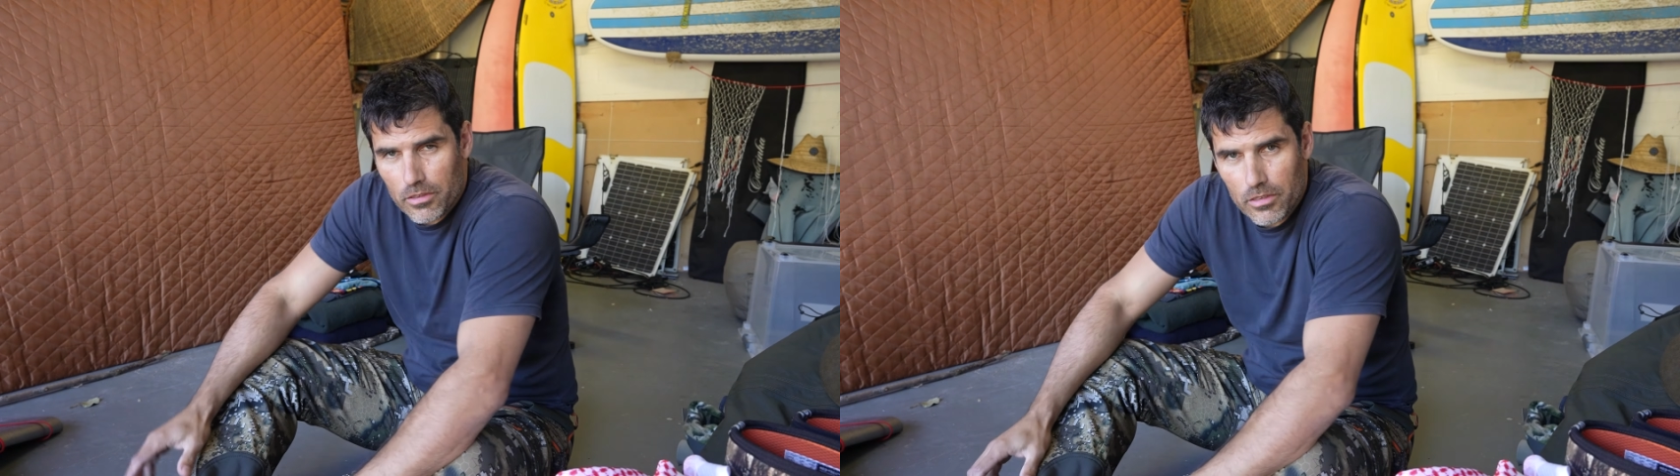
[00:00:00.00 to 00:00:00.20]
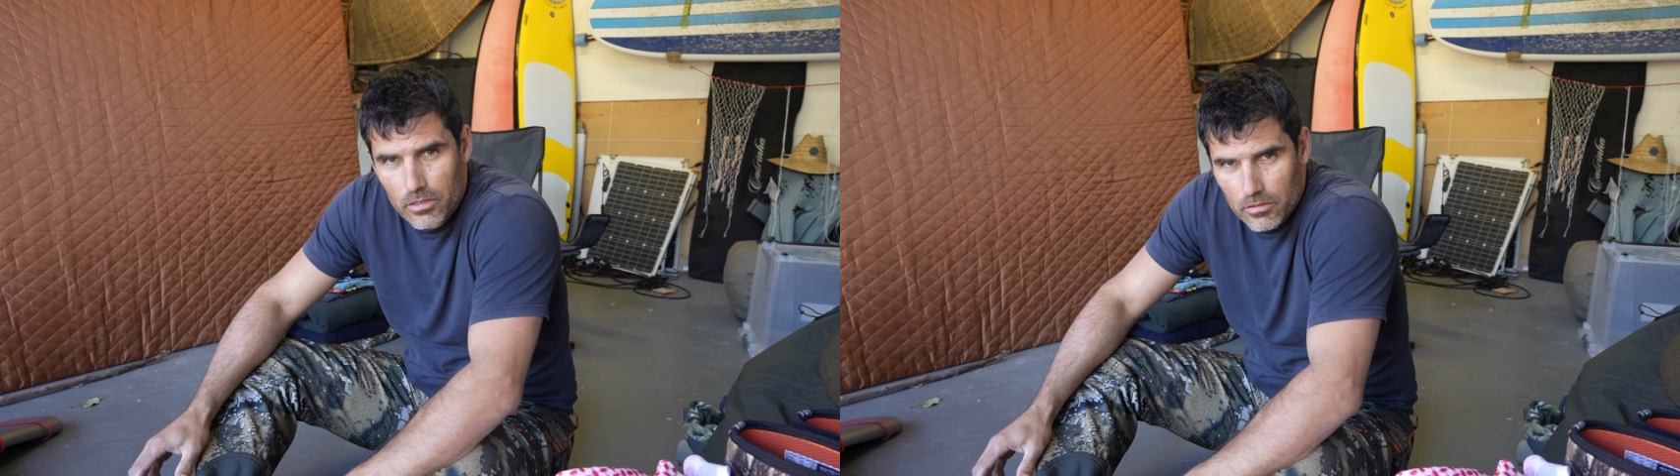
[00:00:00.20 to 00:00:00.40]

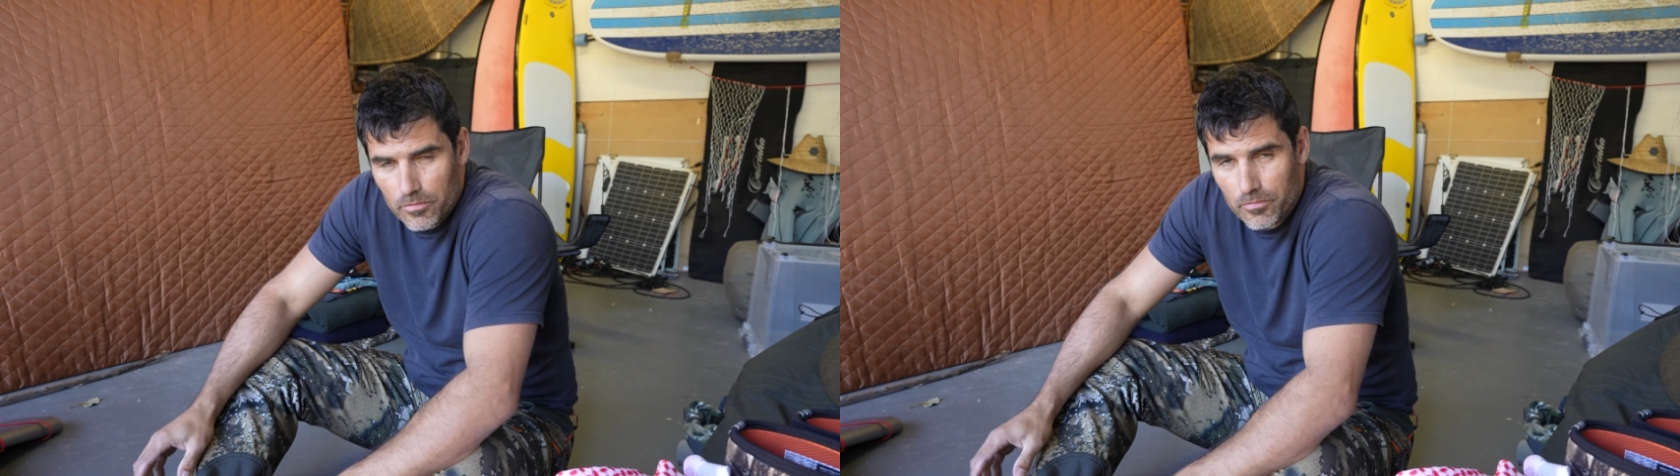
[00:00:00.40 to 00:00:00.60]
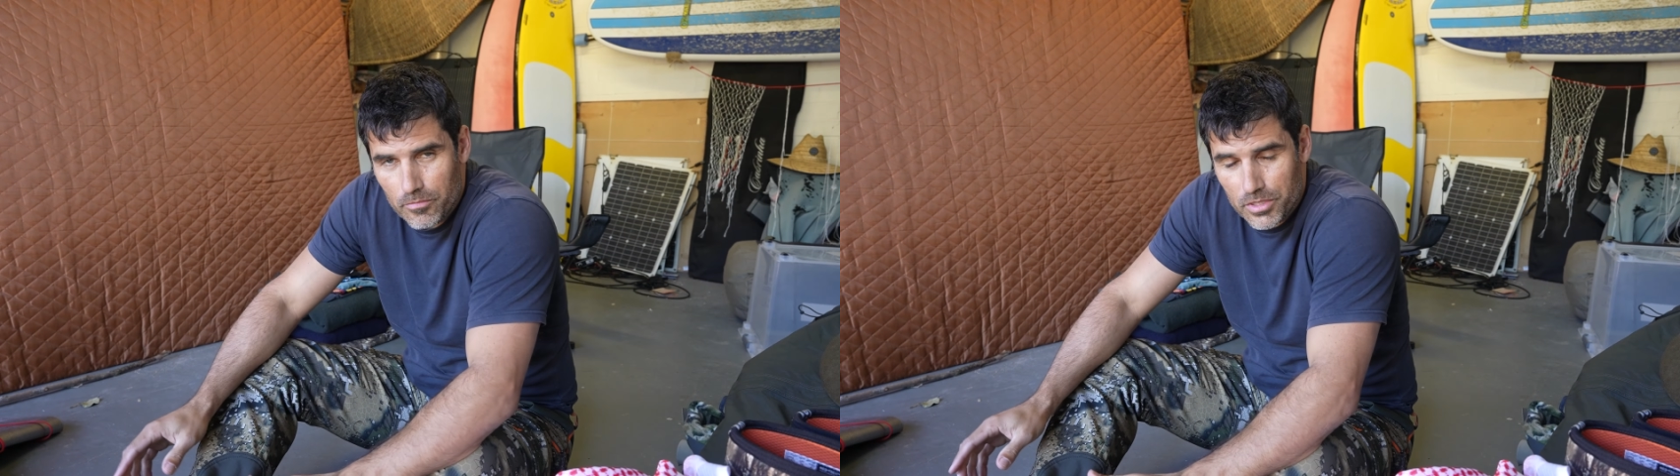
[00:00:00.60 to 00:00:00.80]
of
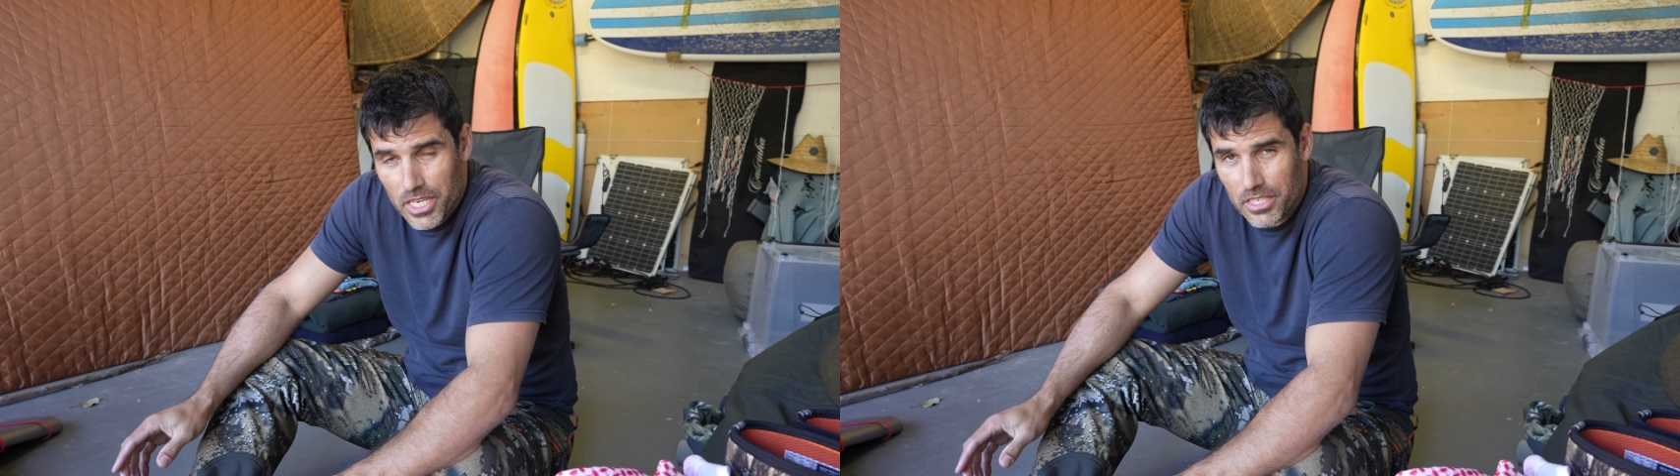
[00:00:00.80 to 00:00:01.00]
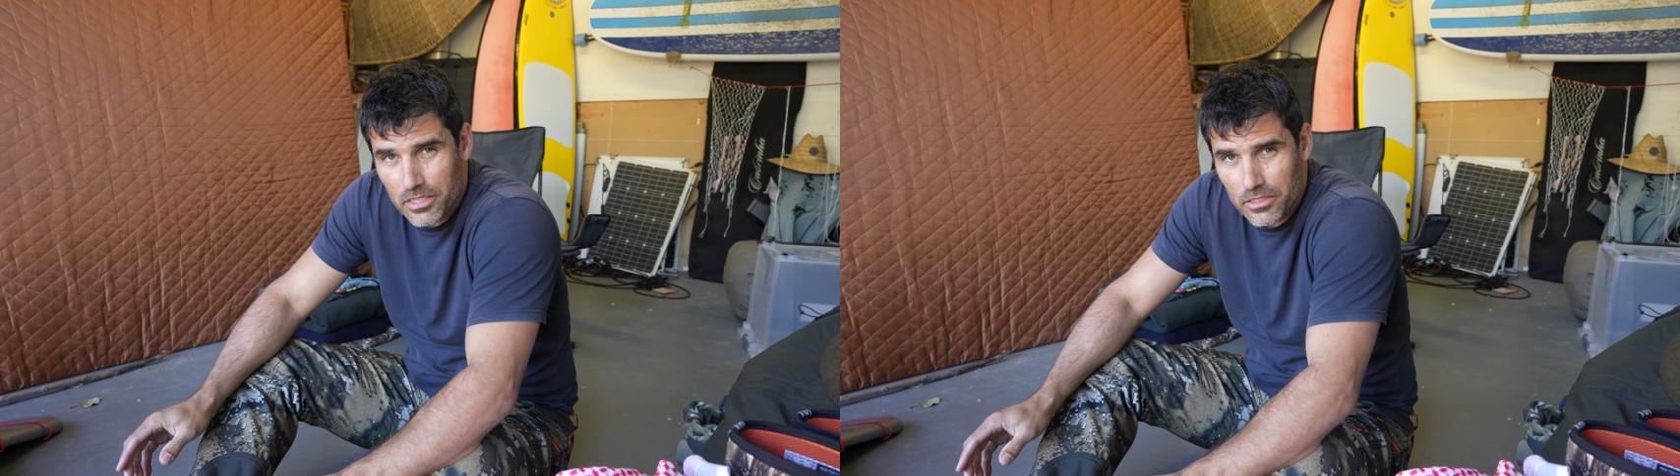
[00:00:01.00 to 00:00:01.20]

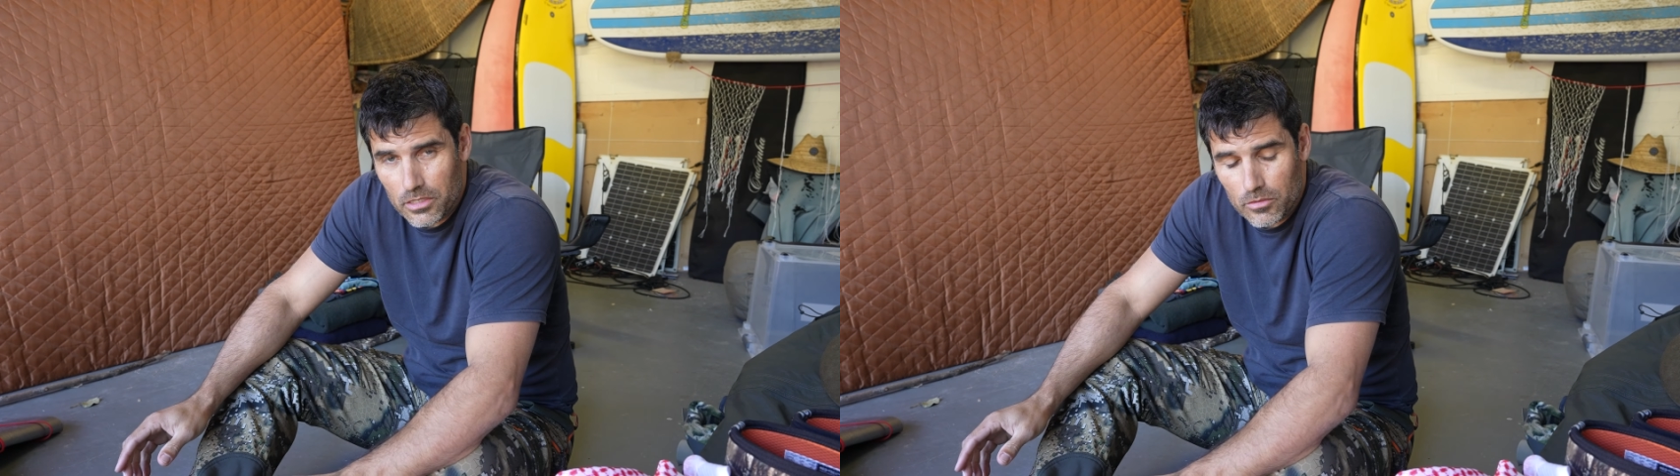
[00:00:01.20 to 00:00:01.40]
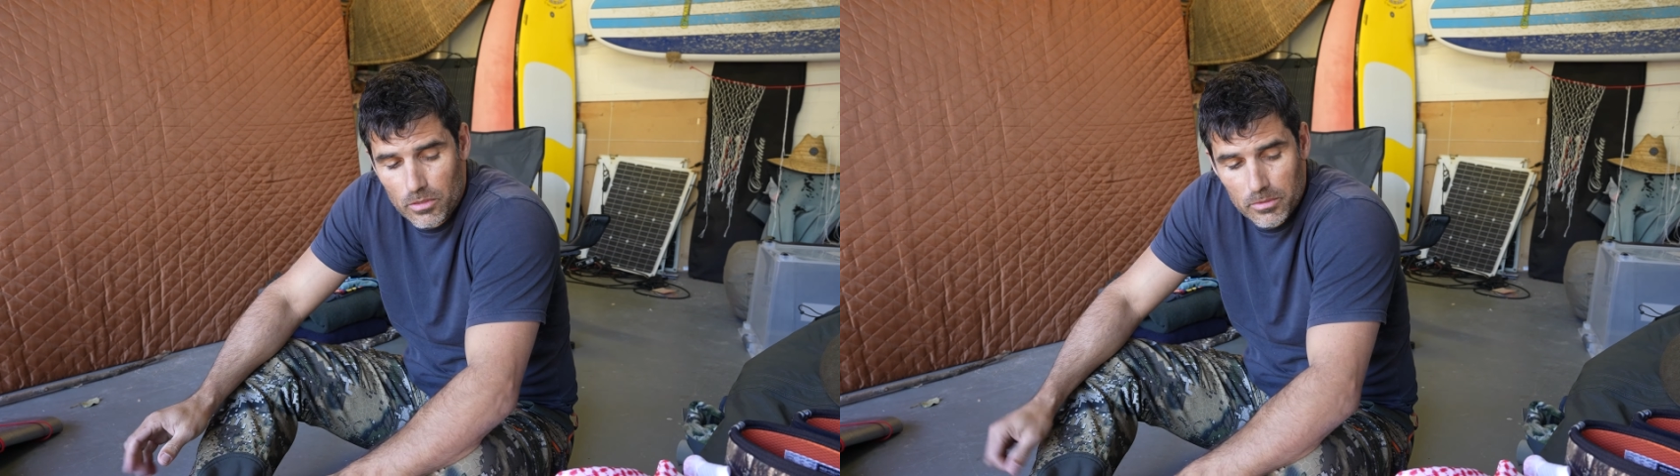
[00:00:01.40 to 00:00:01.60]
protecting
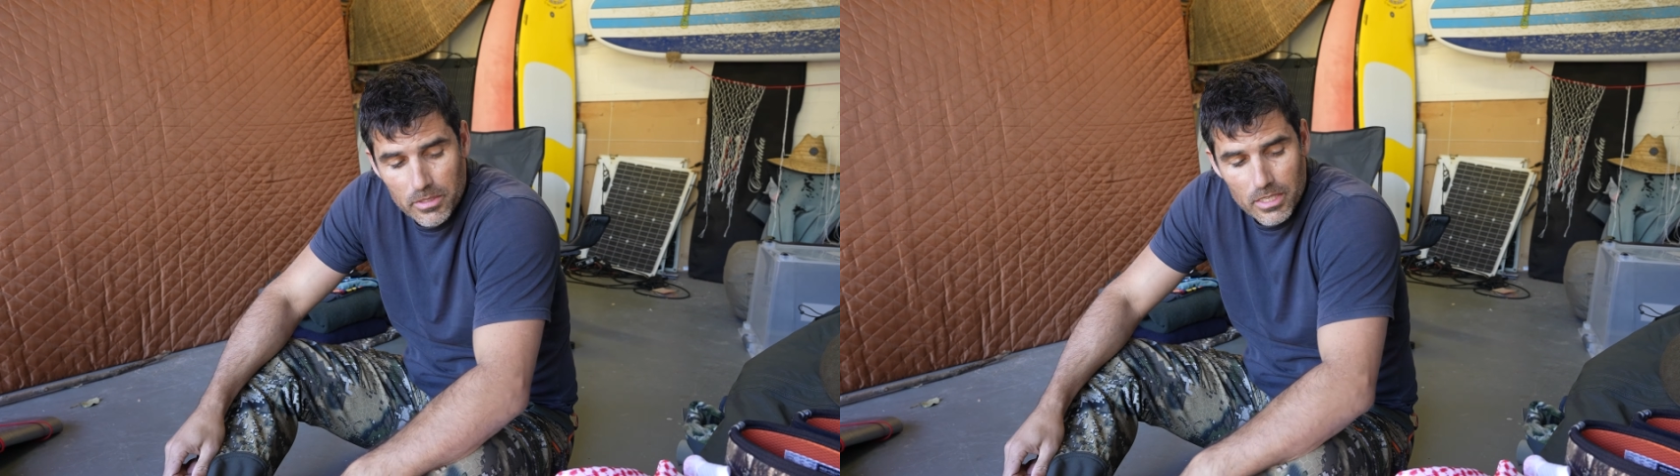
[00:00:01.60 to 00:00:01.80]
yourself from them.